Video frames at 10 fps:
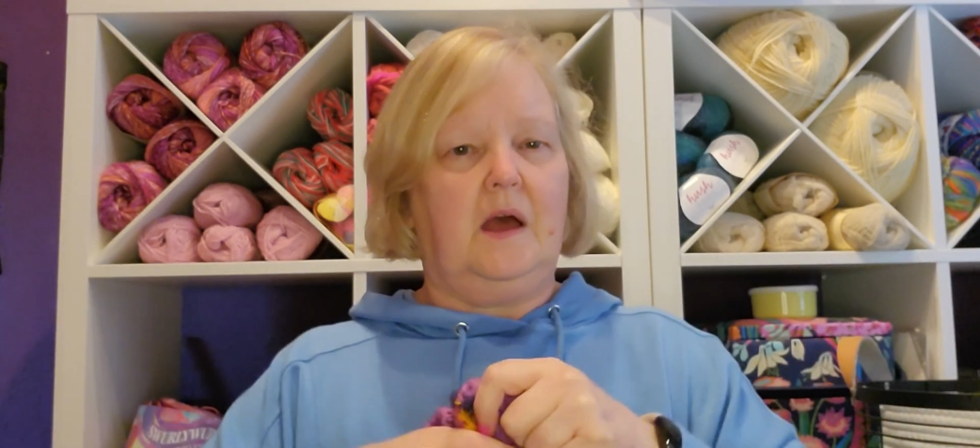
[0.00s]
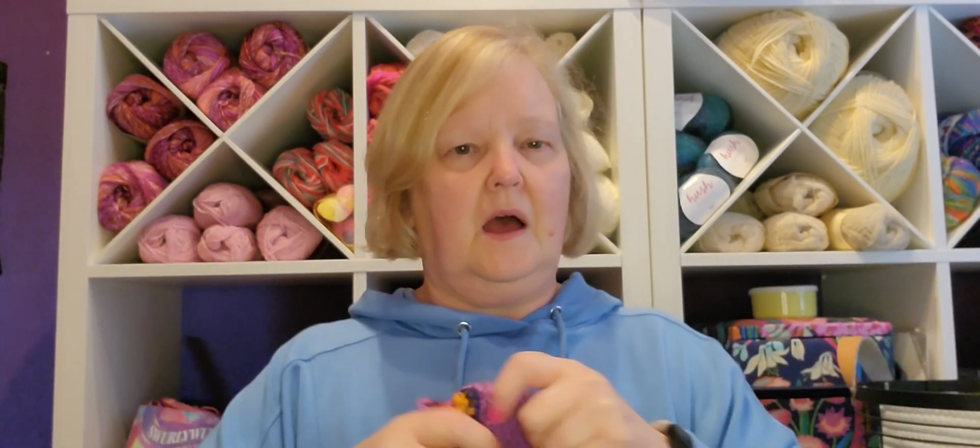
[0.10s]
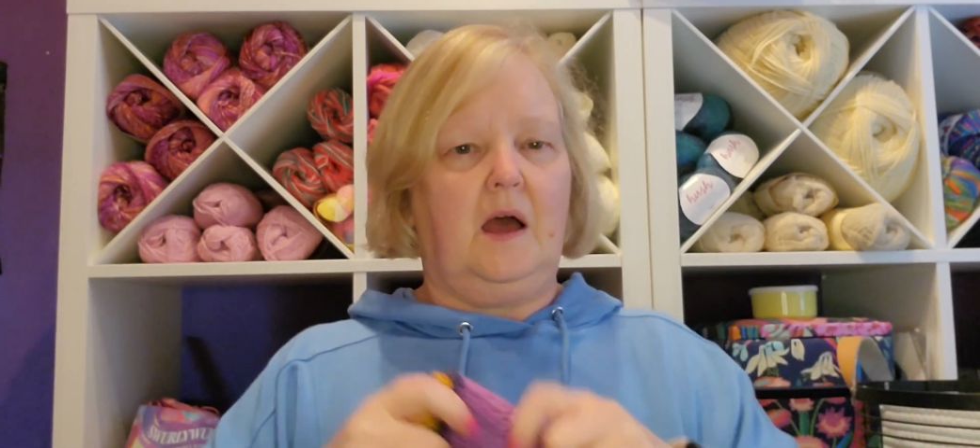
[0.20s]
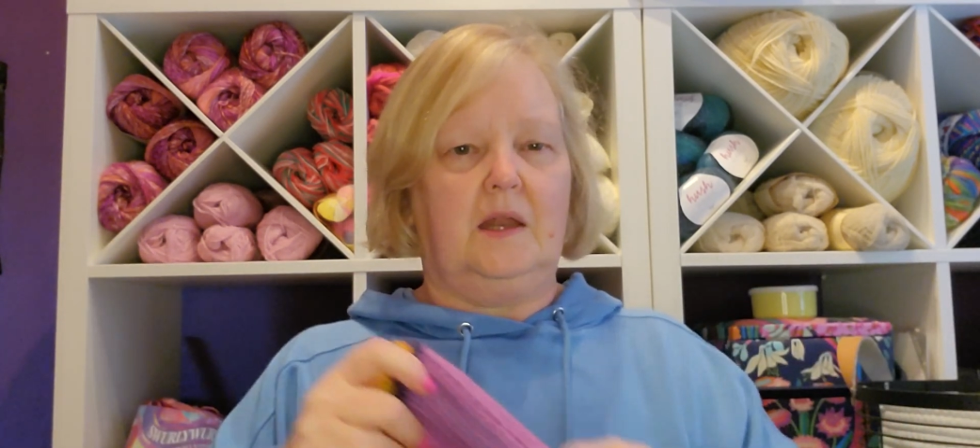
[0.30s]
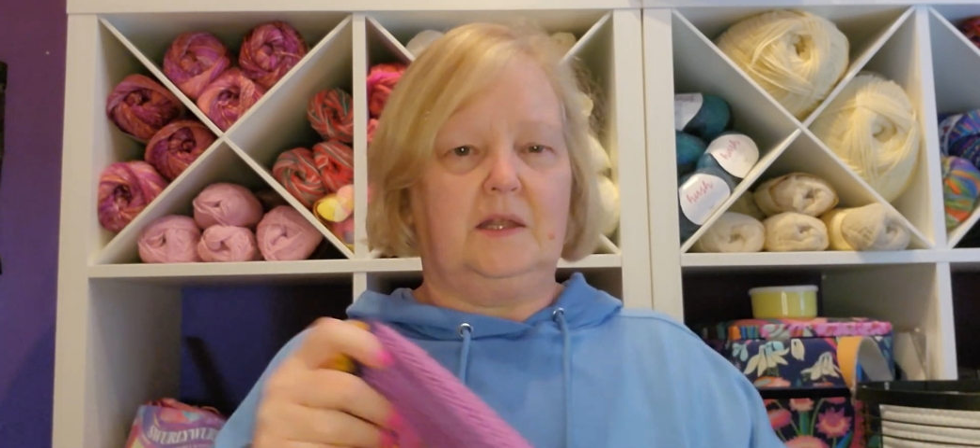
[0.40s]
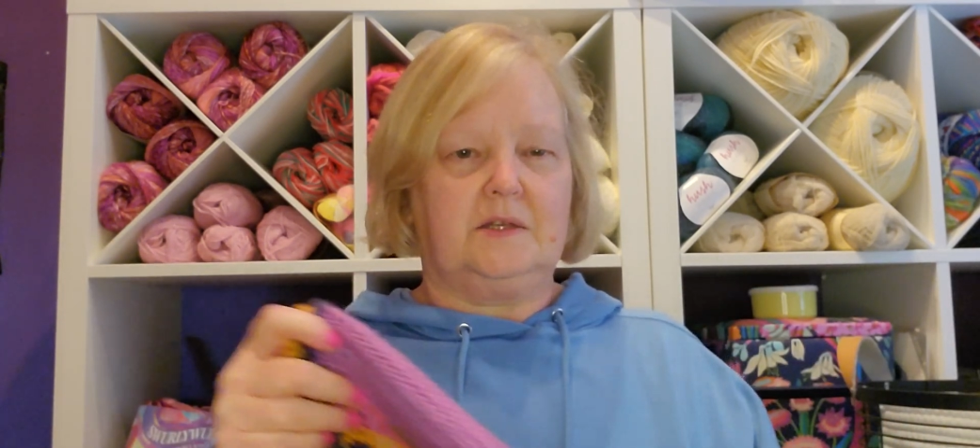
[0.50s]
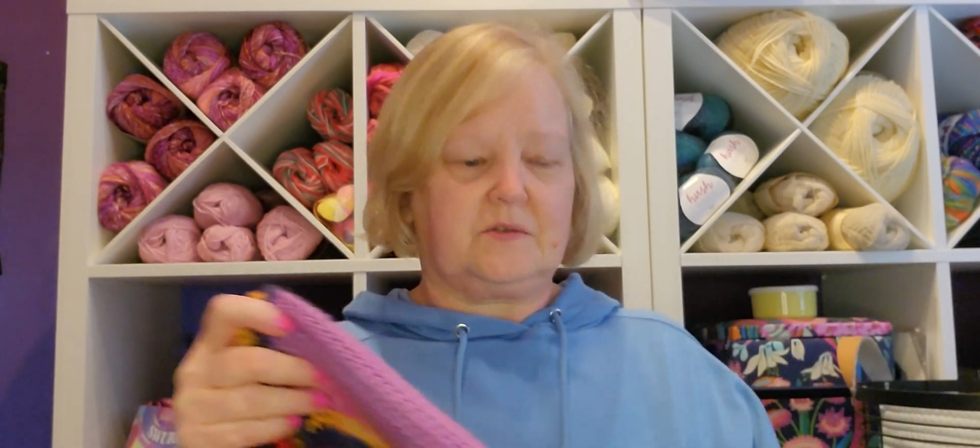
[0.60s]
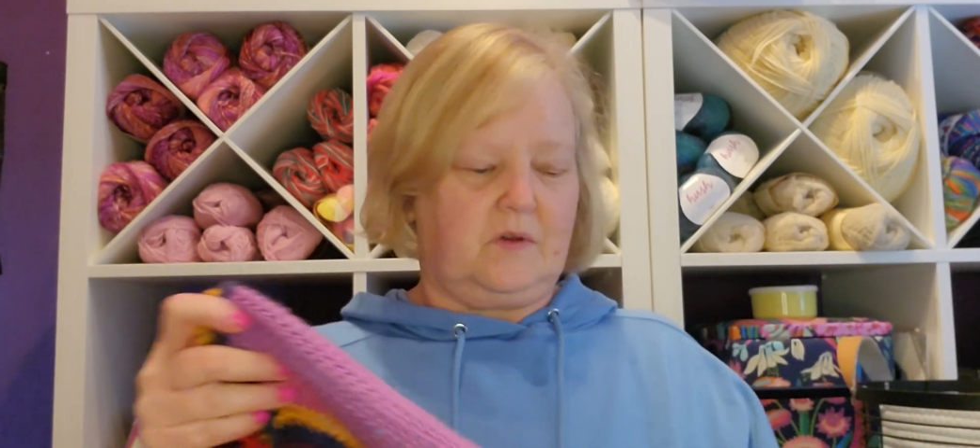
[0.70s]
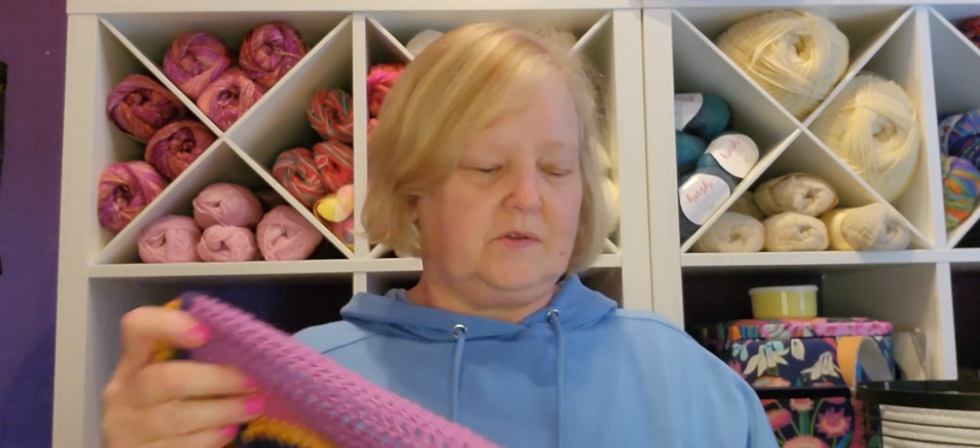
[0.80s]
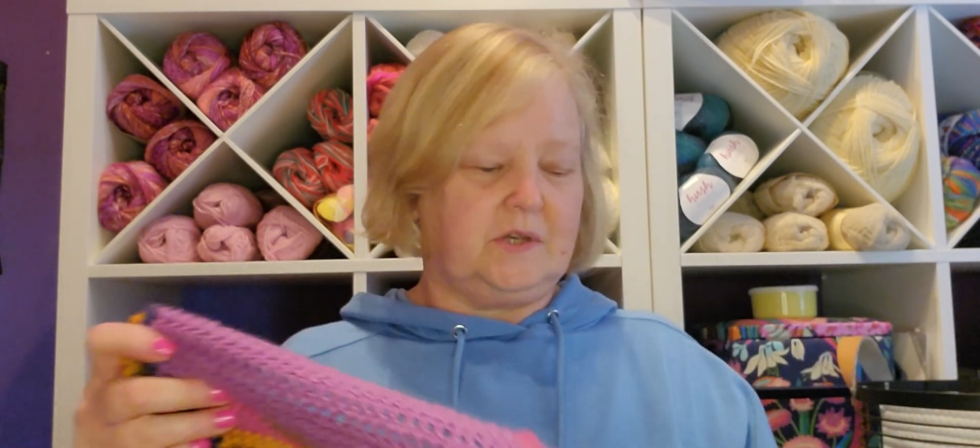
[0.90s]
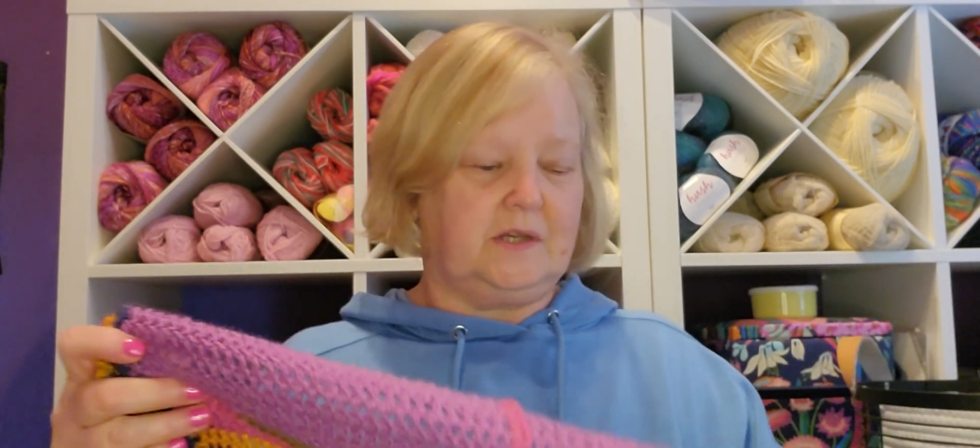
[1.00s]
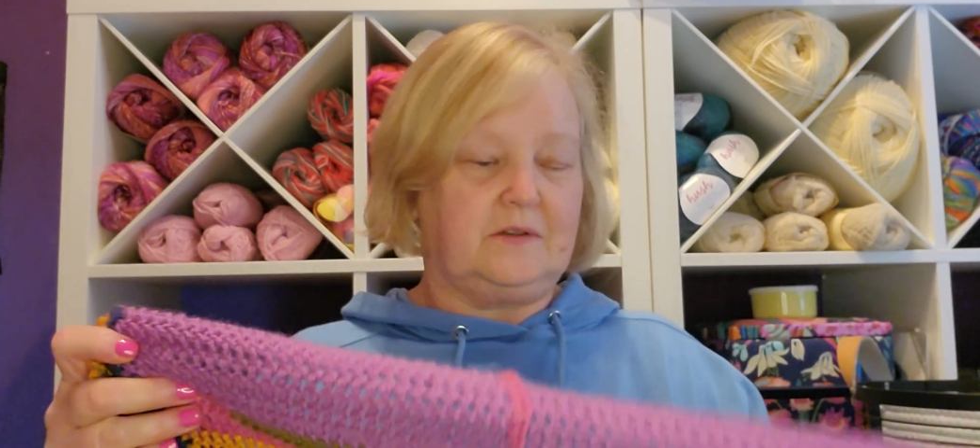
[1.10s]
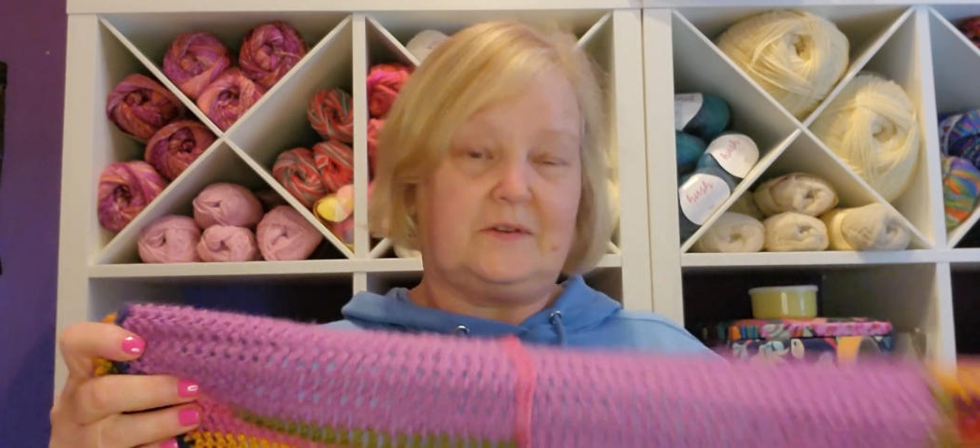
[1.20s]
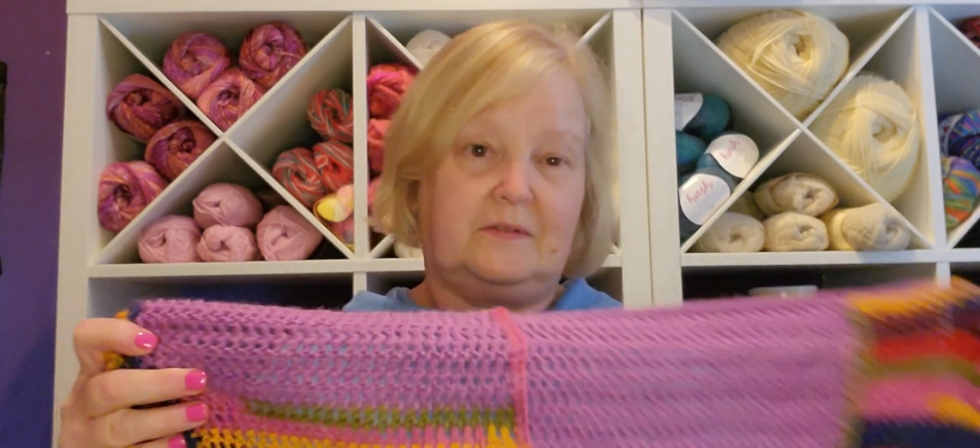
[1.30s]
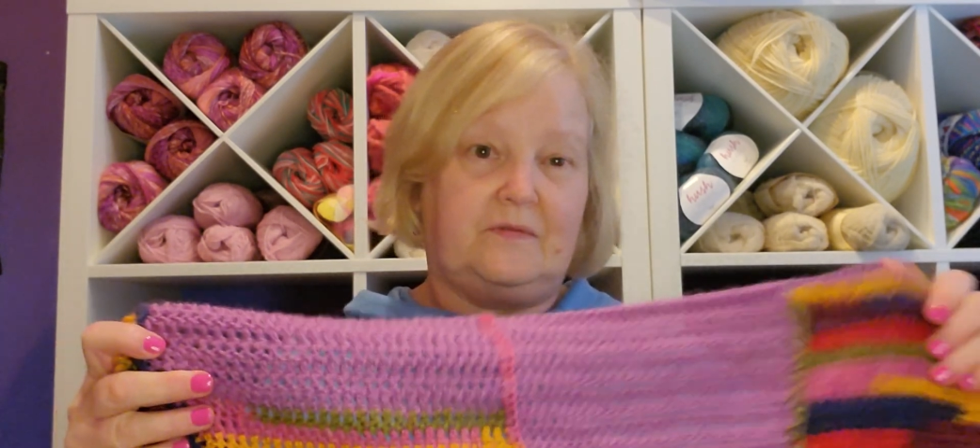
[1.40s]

and it's crocheted on a